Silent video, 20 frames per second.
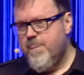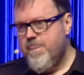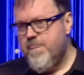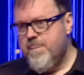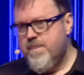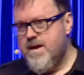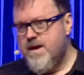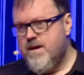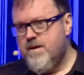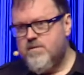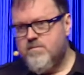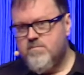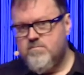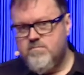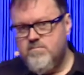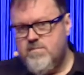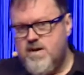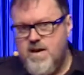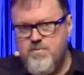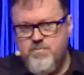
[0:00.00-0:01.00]
Now,
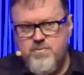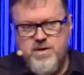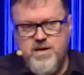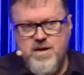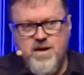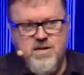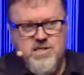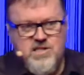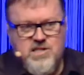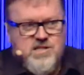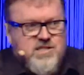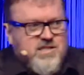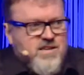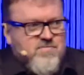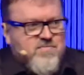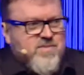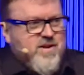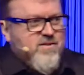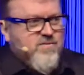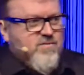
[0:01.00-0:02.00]
applications,
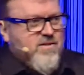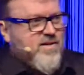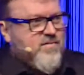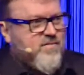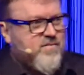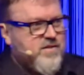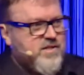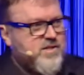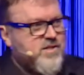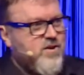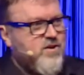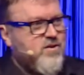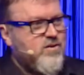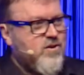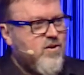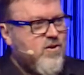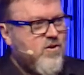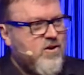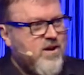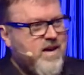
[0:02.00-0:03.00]
they've been around for so
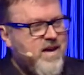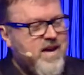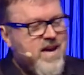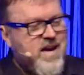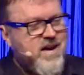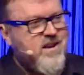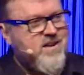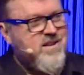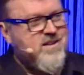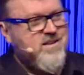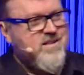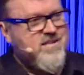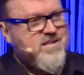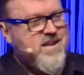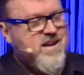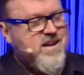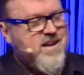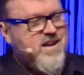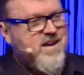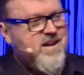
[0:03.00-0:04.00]
long,
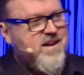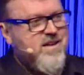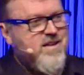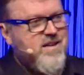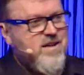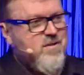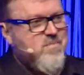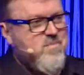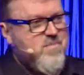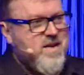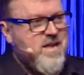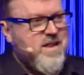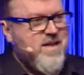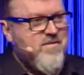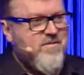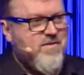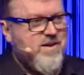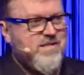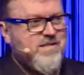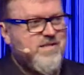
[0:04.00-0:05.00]
and you know, many
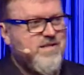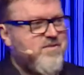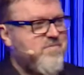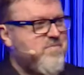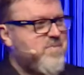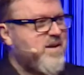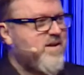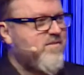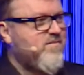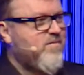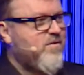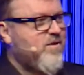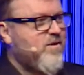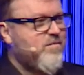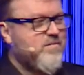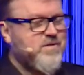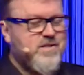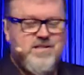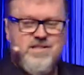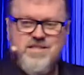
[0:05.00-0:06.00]
of us that have been
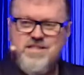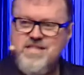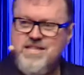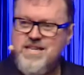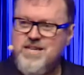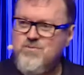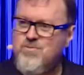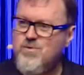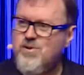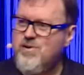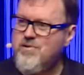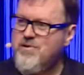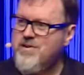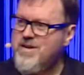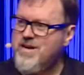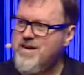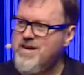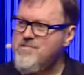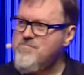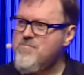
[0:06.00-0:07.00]
involved in the tech world in
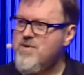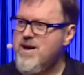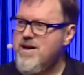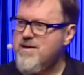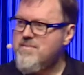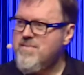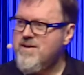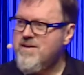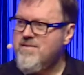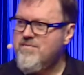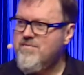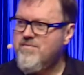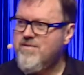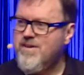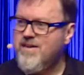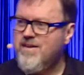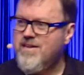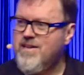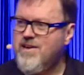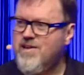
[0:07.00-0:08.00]
any way may
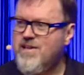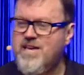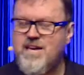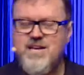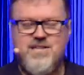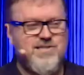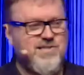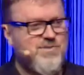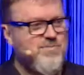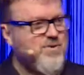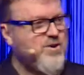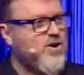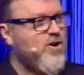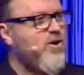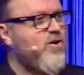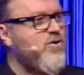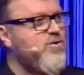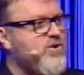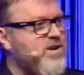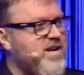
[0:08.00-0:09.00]
have you know, cut some
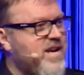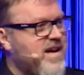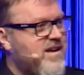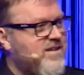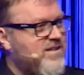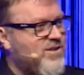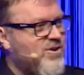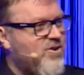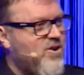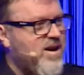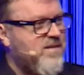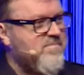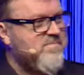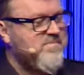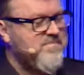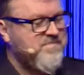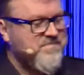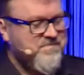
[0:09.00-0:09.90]
code in our time.